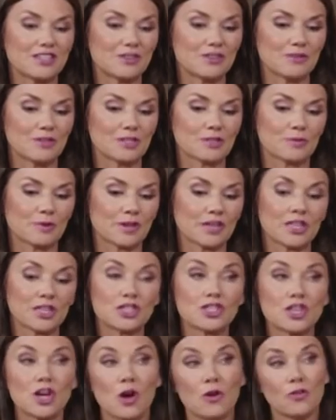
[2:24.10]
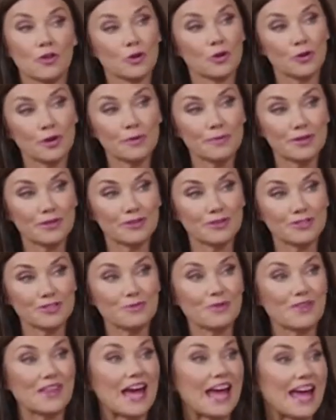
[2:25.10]
to do is we're going to show the
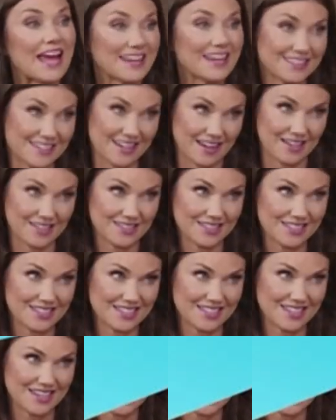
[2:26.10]
criminals with handguns.